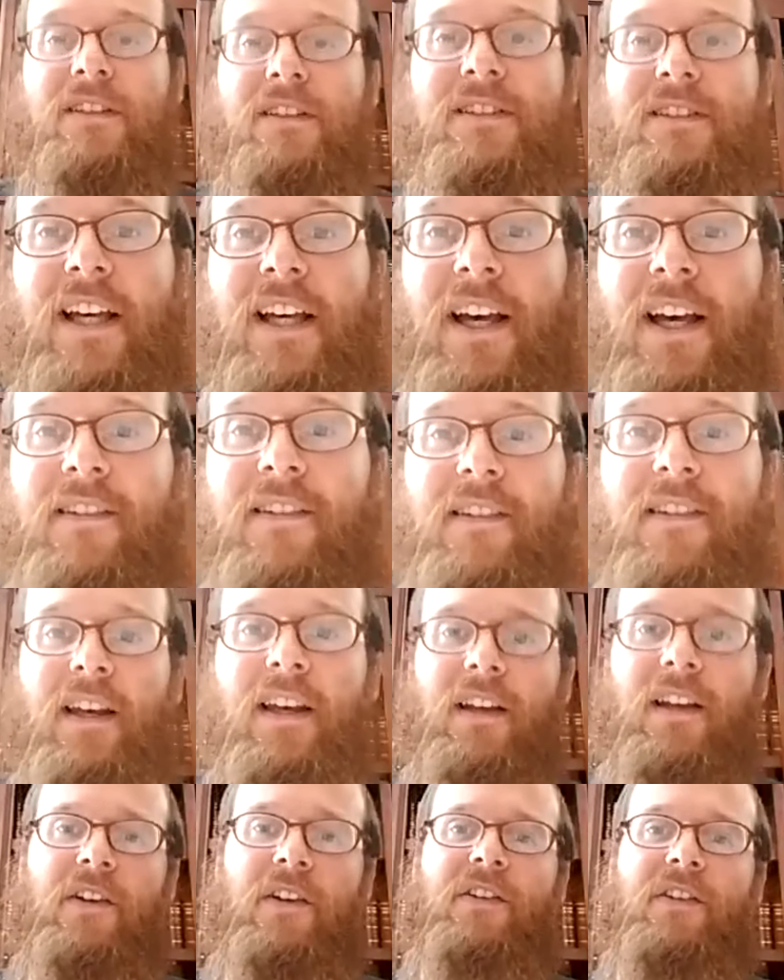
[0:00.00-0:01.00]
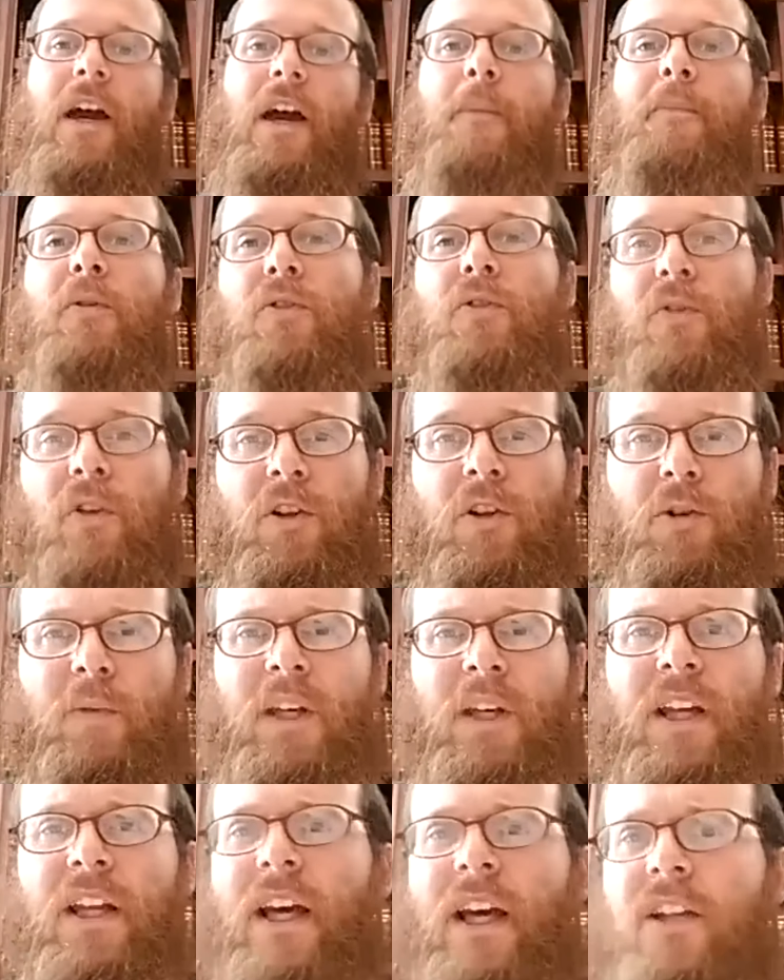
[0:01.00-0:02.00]
and says, "Here's the opportunity to
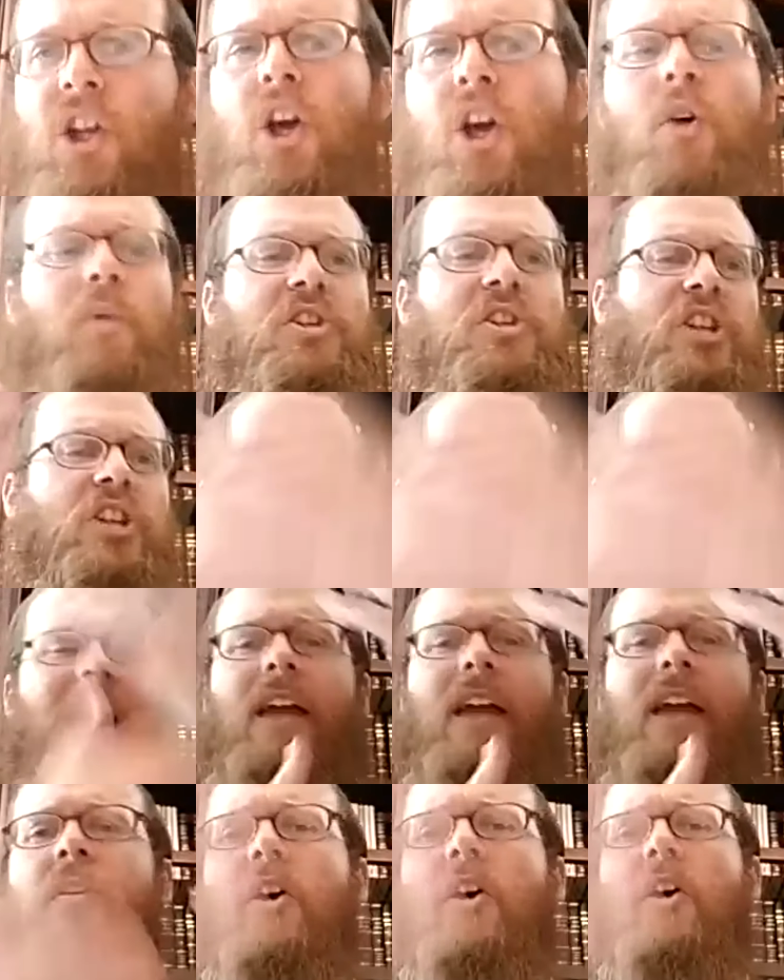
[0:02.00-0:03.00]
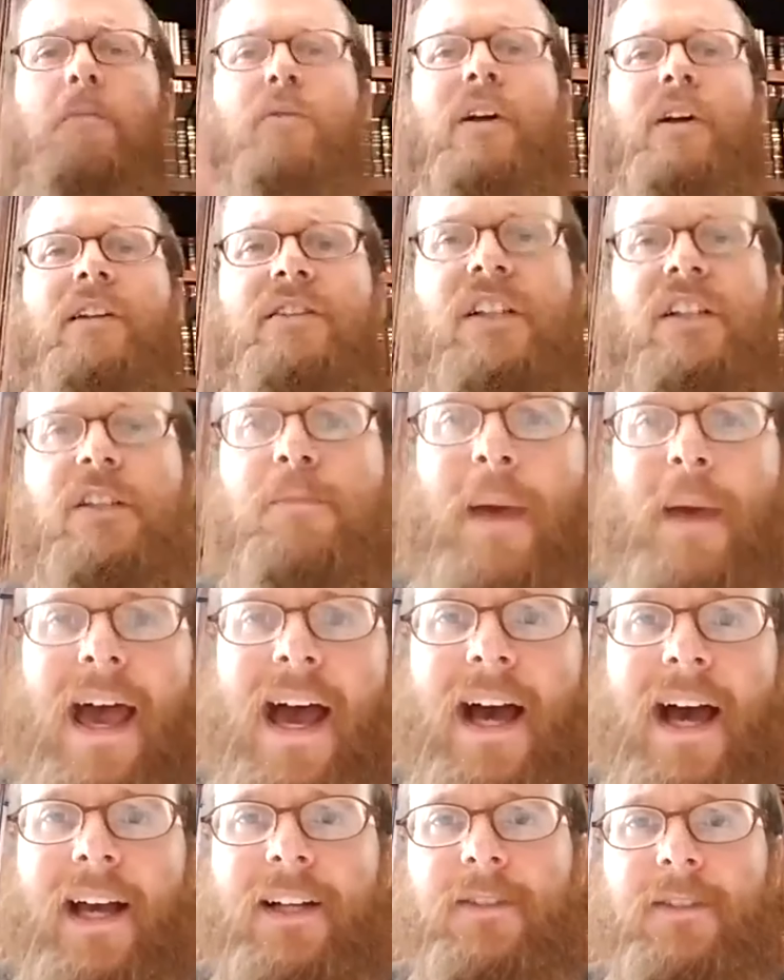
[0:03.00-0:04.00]
reconnect," which again brings us
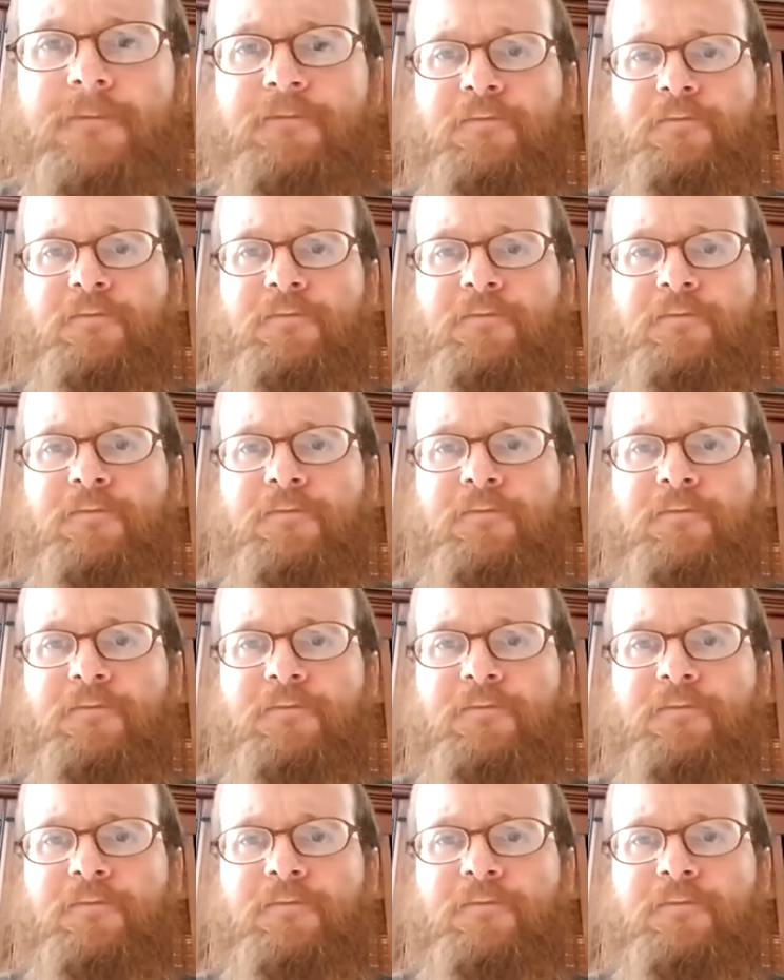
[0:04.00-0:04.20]
back